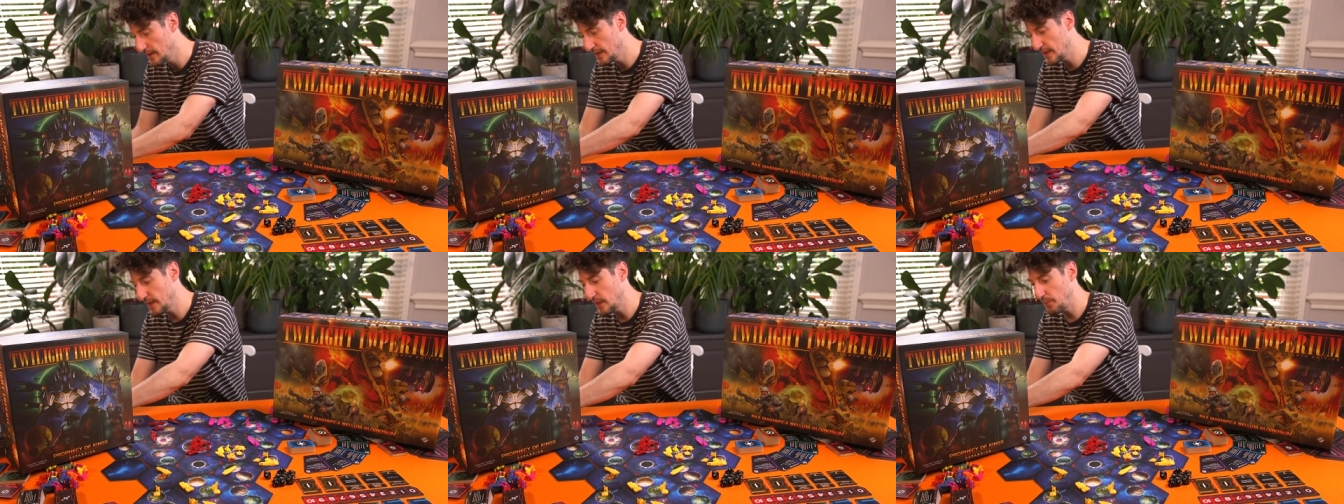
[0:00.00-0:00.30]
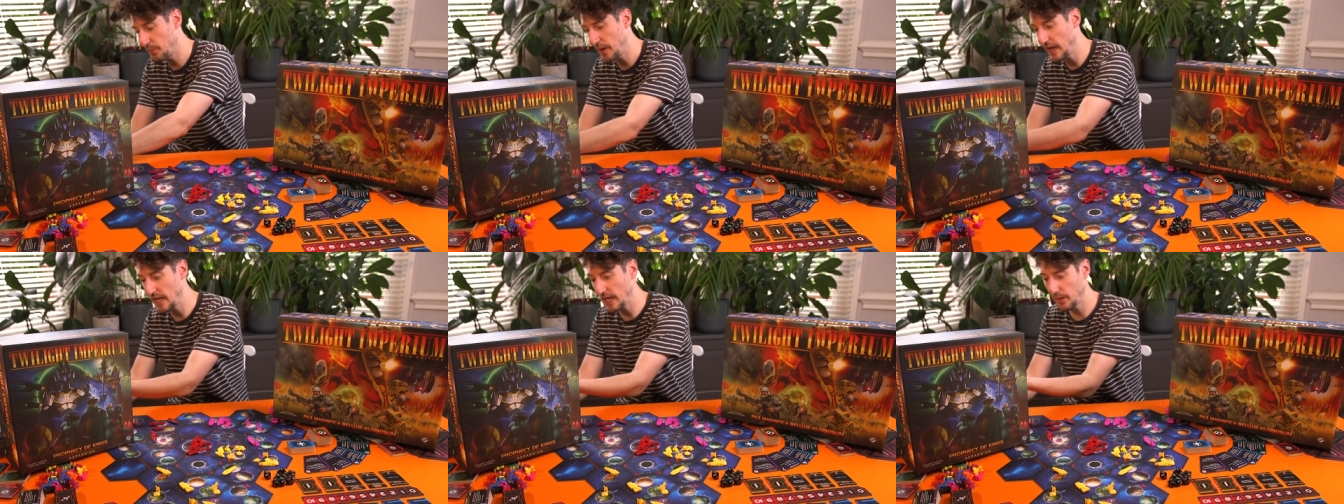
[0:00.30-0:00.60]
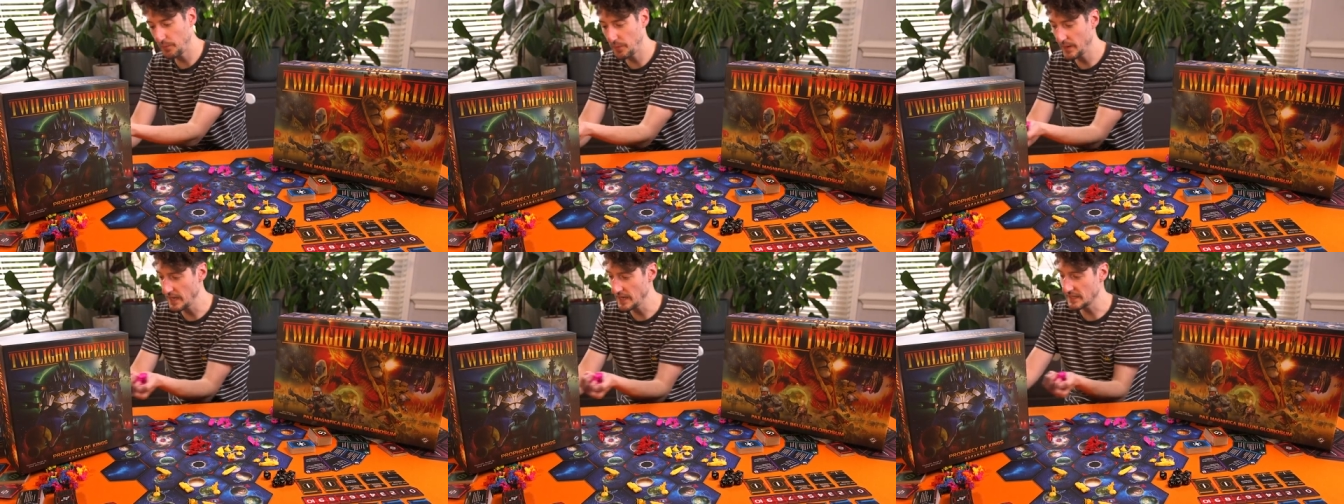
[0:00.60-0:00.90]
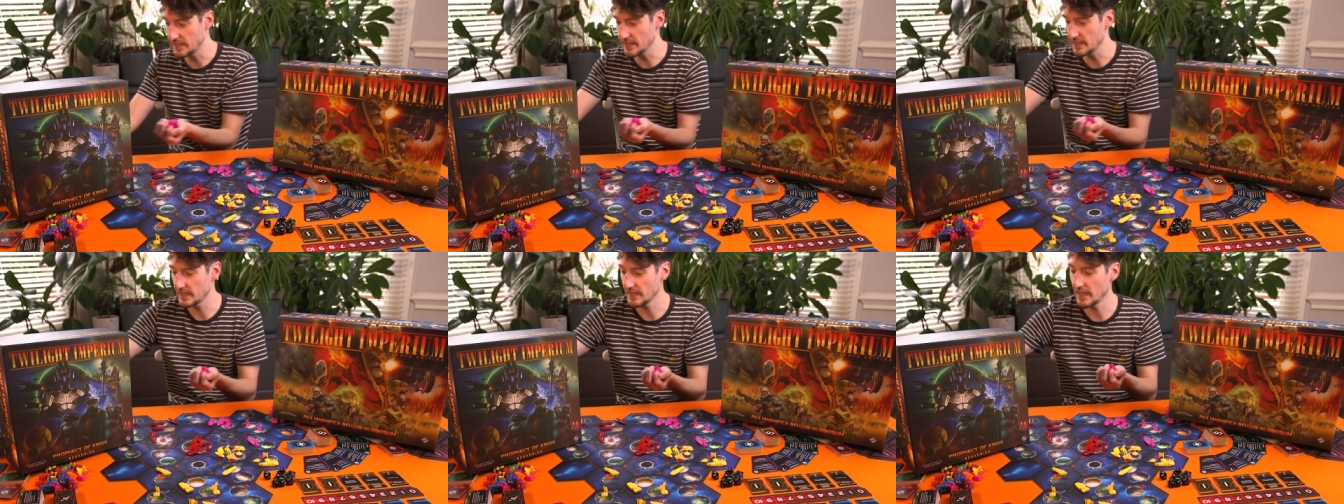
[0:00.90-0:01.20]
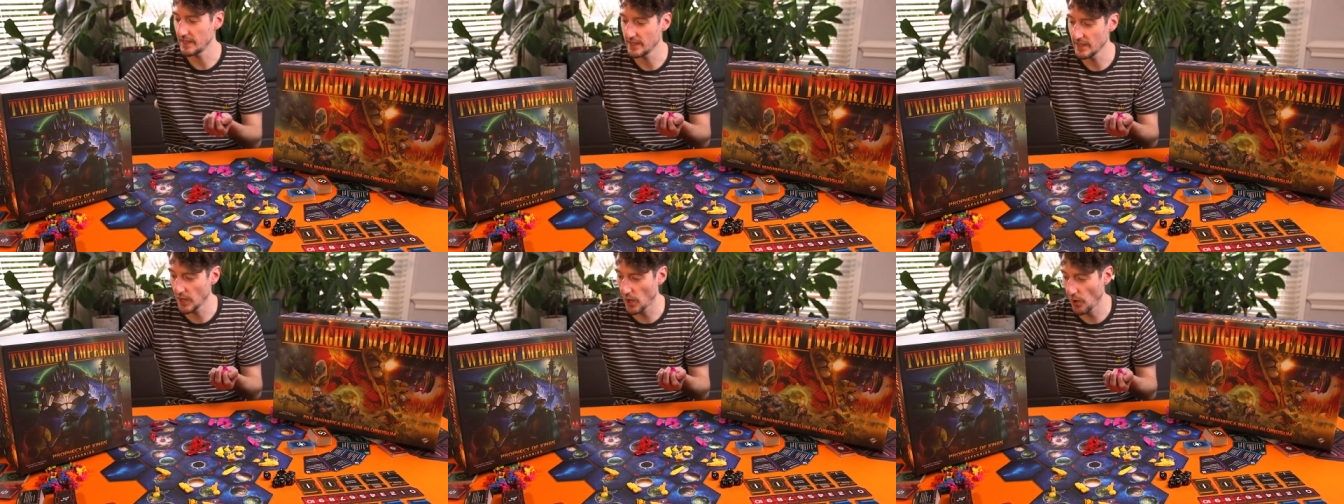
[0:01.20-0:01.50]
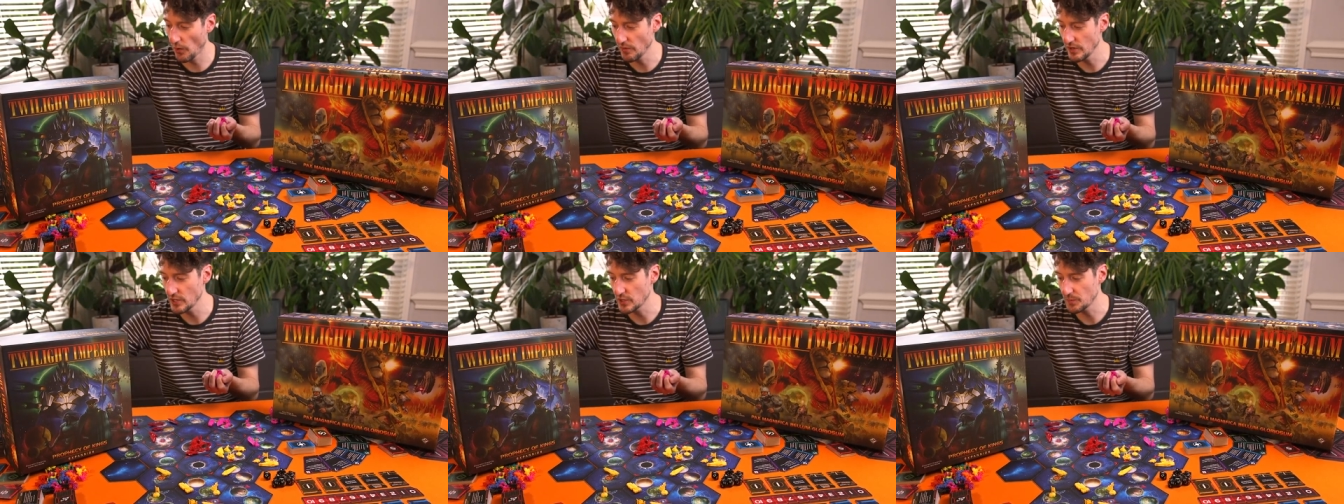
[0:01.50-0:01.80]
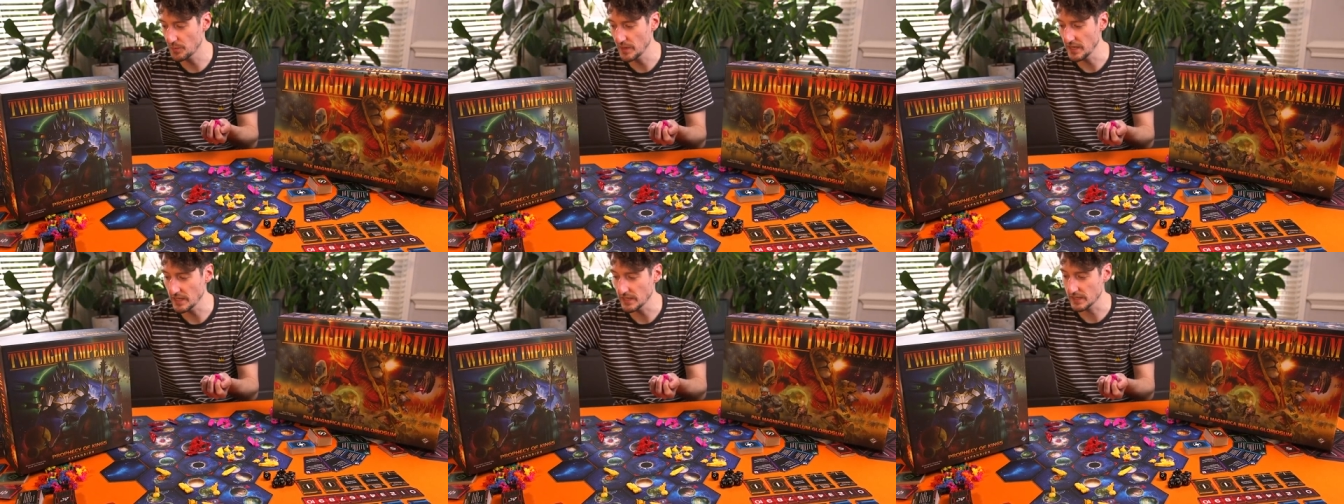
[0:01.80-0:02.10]
the pink pieces and the orange
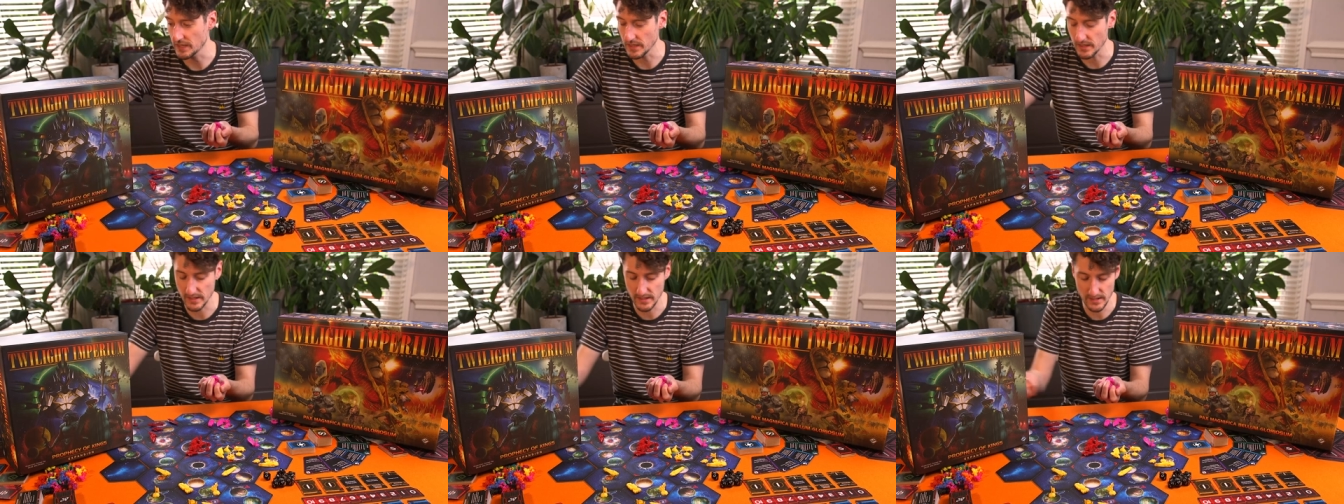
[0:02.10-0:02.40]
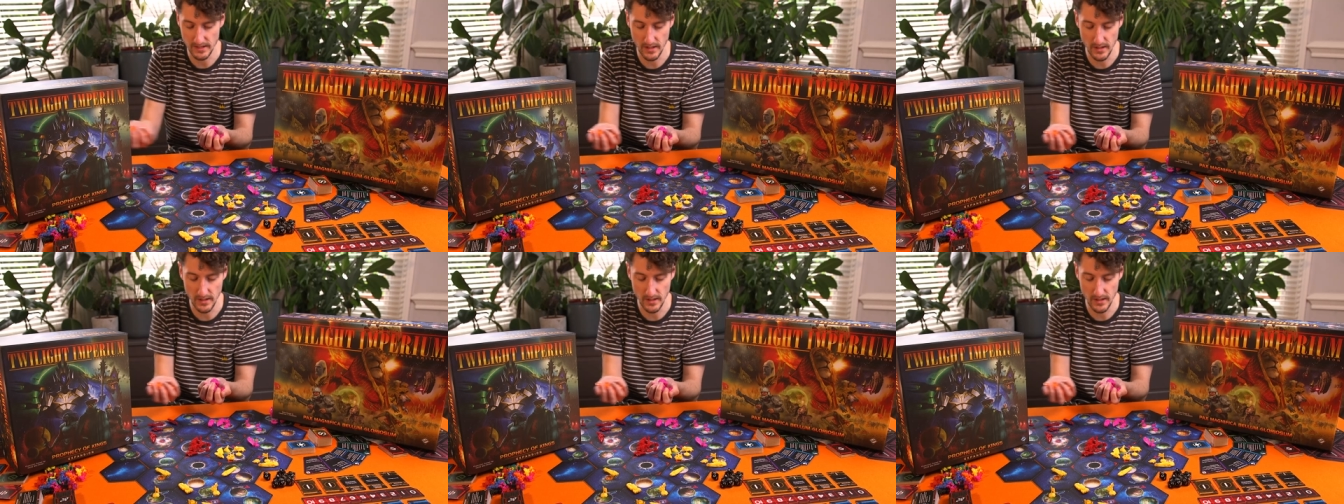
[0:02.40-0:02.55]
pieces.